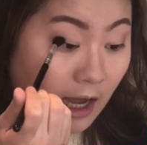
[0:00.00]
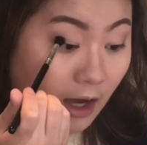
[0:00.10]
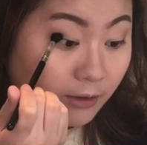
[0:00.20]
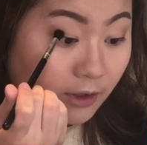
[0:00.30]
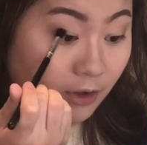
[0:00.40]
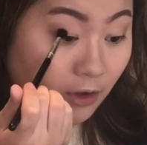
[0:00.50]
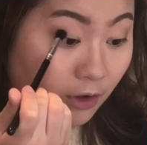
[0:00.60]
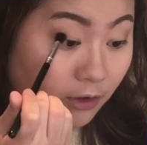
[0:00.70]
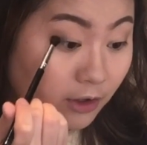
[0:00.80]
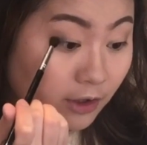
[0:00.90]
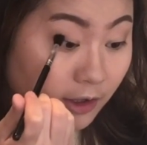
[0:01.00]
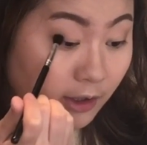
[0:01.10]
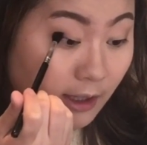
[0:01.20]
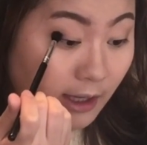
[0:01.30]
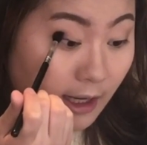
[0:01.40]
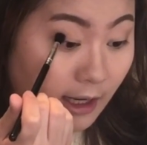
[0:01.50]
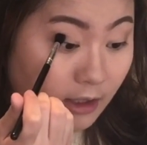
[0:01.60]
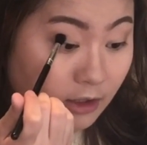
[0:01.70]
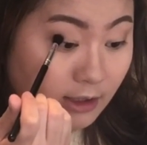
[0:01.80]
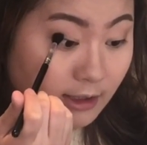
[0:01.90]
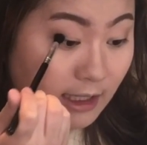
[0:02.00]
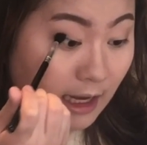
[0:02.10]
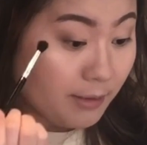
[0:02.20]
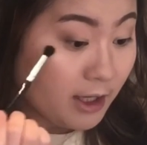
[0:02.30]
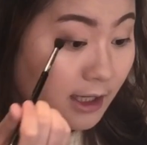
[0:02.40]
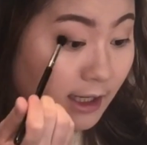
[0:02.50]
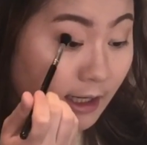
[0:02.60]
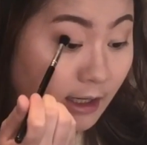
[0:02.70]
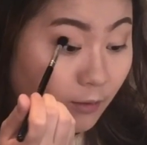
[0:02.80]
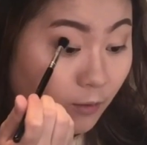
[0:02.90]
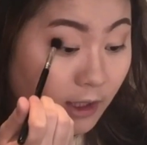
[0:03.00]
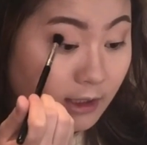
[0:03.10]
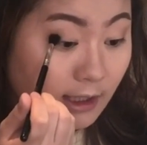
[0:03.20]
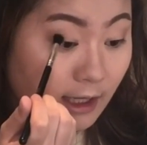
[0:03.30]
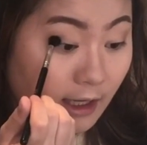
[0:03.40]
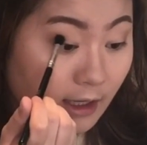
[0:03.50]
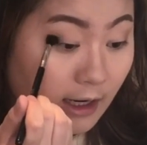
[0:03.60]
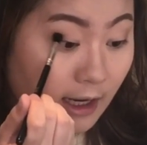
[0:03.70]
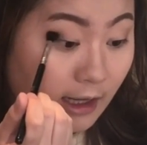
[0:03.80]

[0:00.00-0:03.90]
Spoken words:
outer corner and just tapping it in once again,